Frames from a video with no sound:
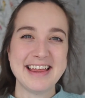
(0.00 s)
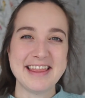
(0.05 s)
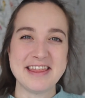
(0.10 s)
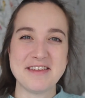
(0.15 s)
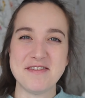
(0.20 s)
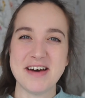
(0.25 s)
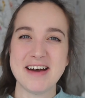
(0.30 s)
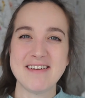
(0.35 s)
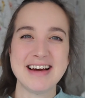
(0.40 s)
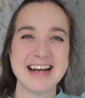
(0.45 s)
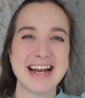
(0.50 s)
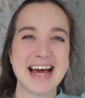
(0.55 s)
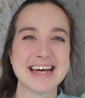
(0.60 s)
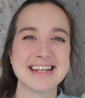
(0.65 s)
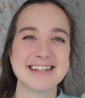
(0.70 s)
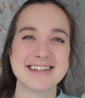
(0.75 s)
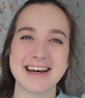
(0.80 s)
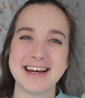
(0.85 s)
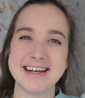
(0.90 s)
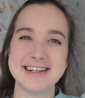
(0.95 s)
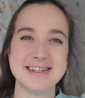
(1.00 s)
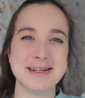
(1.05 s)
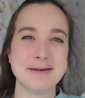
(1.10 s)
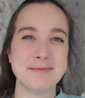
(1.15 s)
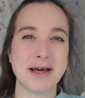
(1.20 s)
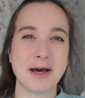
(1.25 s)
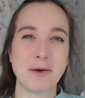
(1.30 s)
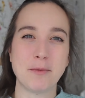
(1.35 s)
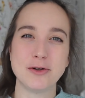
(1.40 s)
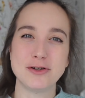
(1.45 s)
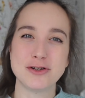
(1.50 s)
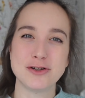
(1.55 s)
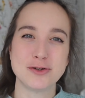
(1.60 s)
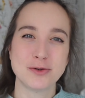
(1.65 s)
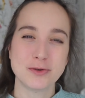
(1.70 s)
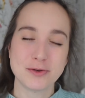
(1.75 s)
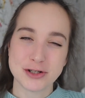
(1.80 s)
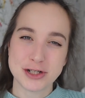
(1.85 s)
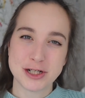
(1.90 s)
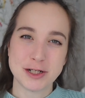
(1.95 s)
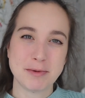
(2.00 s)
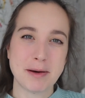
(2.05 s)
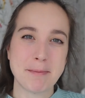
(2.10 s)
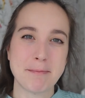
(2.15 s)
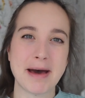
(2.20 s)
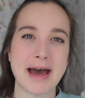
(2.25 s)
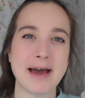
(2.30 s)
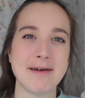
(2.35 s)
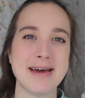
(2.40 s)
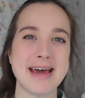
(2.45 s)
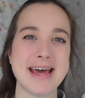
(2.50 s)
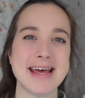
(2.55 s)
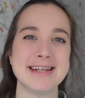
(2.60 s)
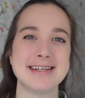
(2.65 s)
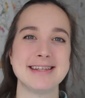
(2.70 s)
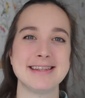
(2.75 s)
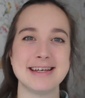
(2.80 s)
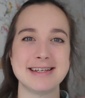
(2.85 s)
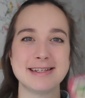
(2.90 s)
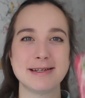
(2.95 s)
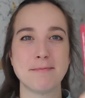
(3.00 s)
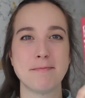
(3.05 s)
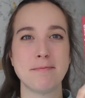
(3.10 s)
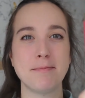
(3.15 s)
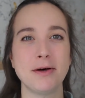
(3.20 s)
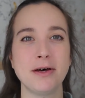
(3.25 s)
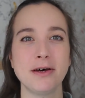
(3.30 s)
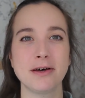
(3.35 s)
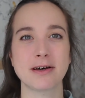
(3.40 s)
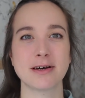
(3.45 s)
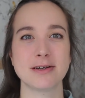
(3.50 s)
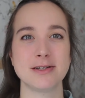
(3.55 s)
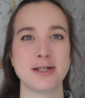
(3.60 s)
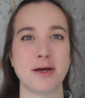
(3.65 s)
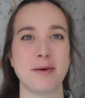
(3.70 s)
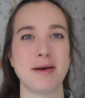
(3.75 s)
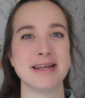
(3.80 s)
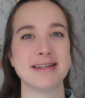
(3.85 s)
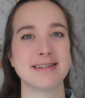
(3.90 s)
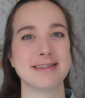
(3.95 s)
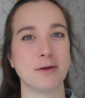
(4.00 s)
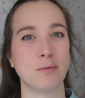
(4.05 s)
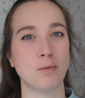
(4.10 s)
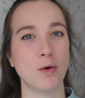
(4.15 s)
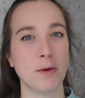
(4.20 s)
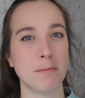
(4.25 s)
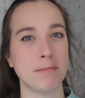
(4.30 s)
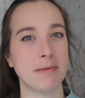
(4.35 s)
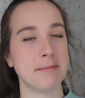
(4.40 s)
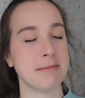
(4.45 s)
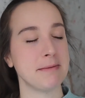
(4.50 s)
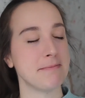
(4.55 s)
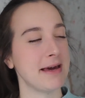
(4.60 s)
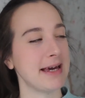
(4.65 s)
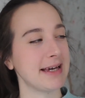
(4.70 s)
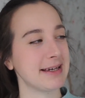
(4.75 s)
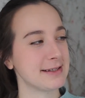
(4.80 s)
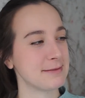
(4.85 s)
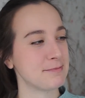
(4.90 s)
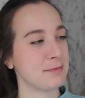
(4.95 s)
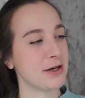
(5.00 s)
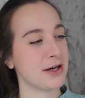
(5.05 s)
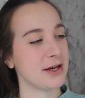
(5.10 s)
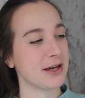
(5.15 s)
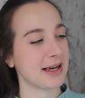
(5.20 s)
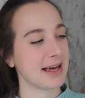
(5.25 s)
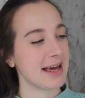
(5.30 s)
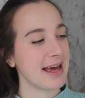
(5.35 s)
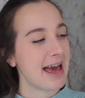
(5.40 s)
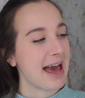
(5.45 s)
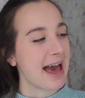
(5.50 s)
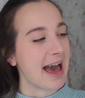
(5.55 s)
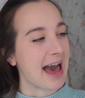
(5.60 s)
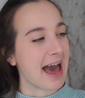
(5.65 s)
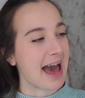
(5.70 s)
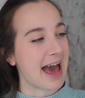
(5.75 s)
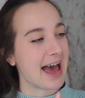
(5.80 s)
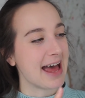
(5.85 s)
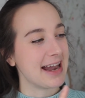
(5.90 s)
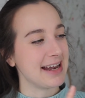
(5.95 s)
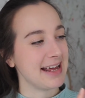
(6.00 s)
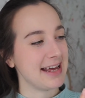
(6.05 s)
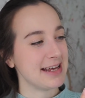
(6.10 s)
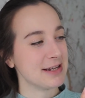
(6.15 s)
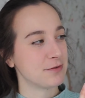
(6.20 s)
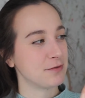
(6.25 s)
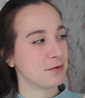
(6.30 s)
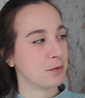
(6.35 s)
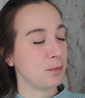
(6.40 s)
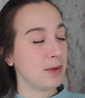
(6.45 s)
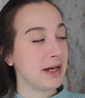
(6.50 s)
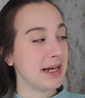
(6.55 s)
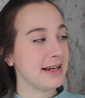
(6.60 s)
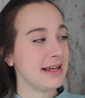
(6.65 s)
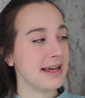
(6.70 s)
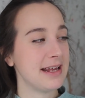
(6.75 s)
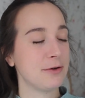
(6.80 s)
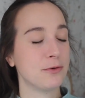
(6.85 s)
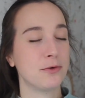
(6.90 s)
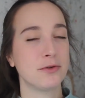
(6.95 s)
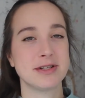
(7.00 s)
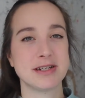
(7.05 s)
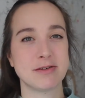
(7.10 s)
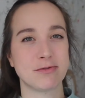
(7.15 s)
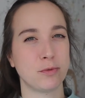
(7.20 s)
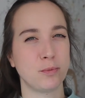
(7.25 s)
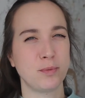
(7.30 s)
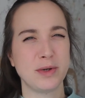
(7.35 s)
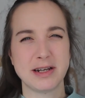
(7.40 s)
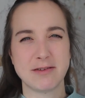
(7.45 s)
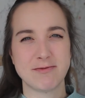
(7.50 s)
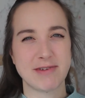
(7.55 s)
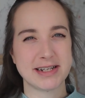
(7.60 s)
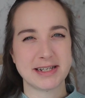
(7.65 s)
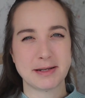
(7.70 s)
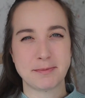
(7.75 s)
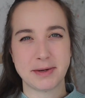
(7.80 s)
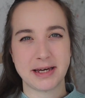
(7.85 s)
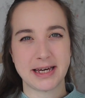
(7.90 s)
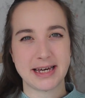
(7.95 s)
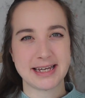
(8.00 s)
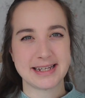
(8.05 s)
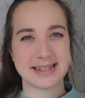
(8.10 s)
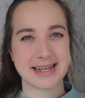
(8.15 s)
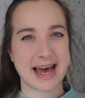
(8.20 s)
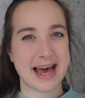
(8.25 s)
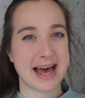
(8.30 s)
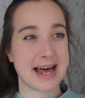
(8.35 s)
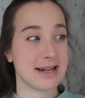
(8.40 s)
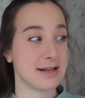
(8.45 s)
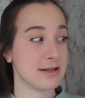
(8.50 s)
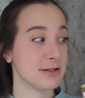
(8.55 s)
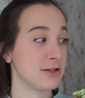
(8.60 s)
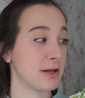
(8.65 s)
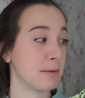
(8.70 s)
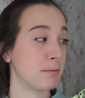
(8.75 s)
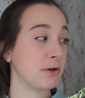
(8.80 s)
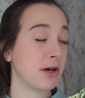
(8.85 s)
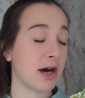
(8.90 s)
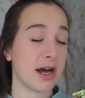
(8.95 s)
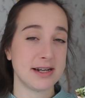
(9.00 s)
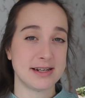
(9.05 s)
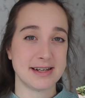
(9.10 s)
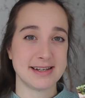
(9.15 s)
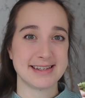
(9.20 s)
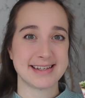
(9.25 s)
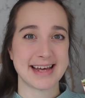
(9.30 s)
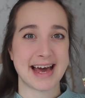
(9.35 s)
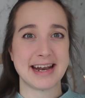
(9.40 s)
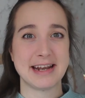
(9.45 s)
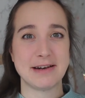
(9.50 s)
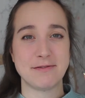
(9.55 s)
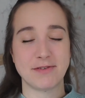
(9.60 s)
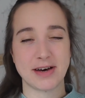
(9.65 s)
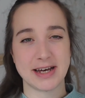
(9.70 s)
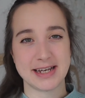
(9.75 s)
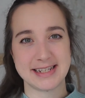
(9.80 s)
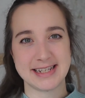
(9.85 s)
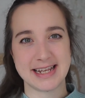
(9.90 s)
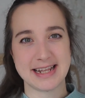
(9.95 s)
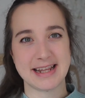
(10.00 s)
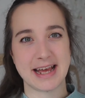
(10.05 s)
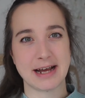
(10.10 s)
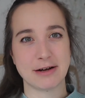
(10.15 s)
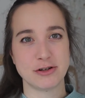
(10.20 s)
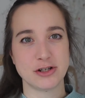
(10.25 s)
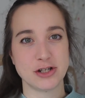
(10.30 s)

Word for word: The very last item that I want to talk to you about is this book. So it's the What Mummy Makes book, and it's for weaning, all the different weaning recipes and some guidance and advice in there